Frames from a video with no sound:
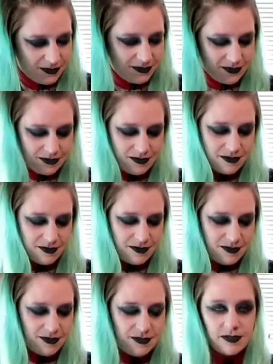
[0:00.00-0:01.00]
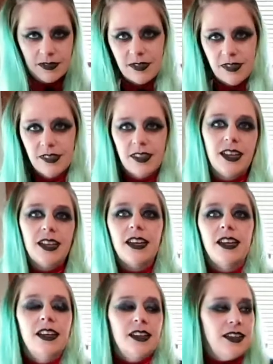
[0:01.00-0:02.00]

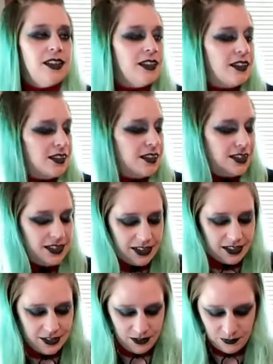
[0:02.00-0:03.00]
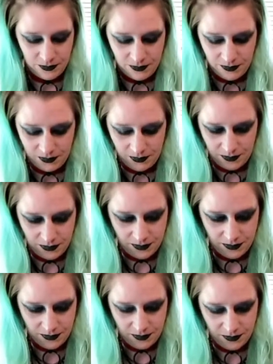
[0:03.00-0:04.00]

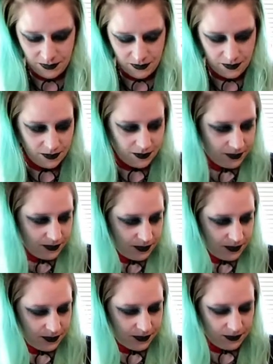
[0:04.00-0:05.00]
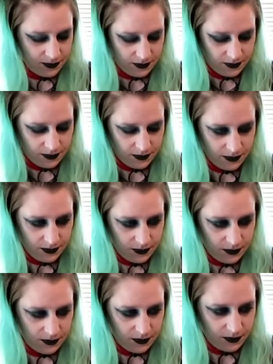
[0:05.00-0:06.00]

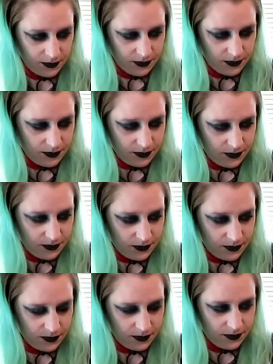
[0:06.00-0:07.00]
(silent)